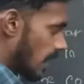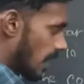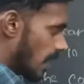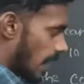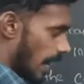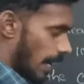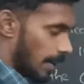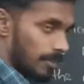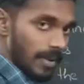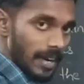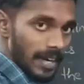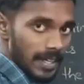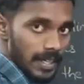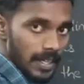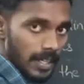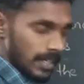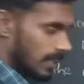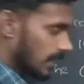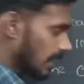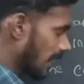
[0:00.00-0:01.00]
I am
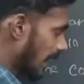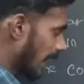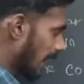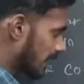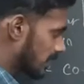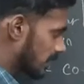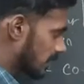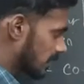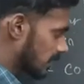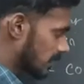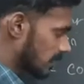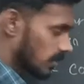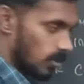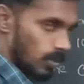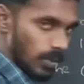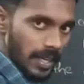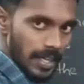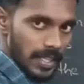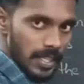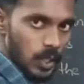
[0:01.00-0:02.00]
writing x.
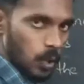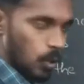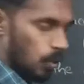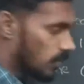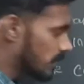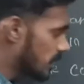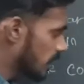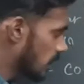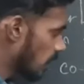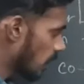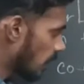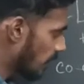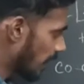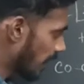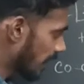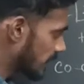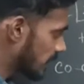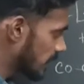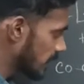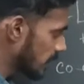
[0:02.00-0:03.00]
Okay, the coefficient of
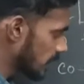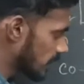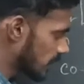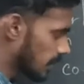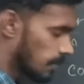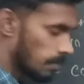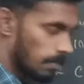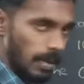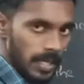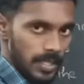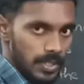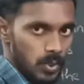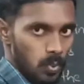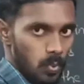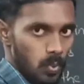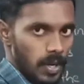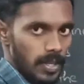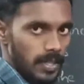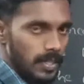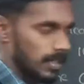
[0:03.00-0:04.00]
x is plus
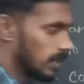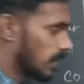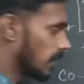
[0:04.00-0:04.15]
1.